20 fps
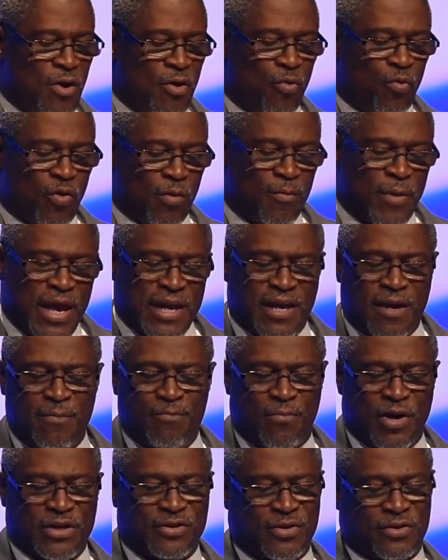we're making
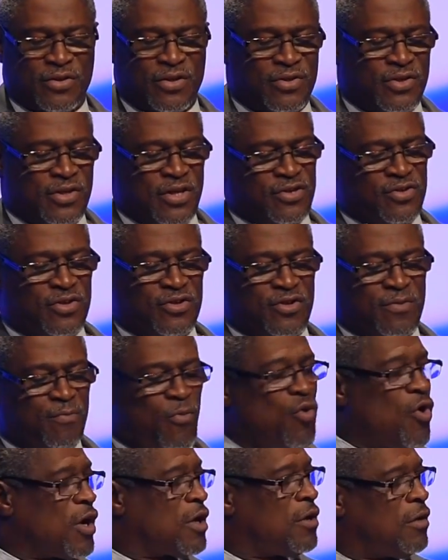budget decisions
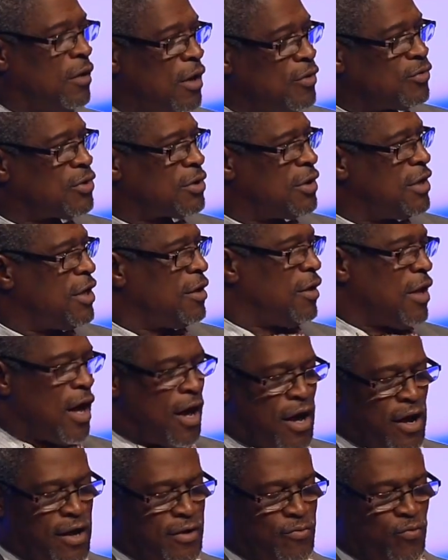more closely
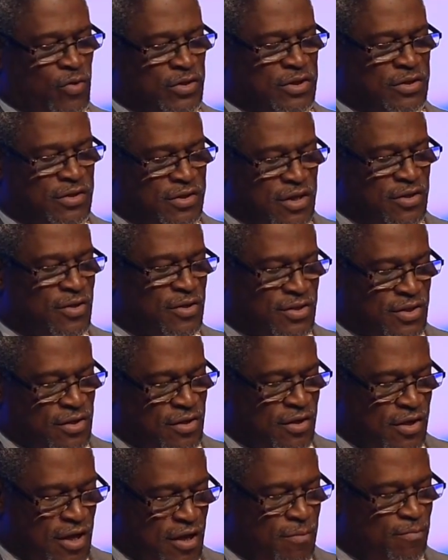aligned with
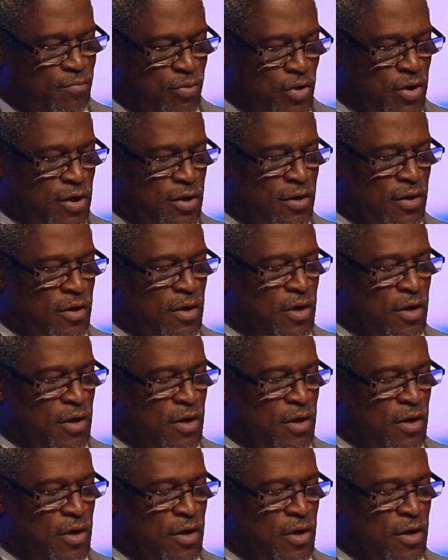citizen input.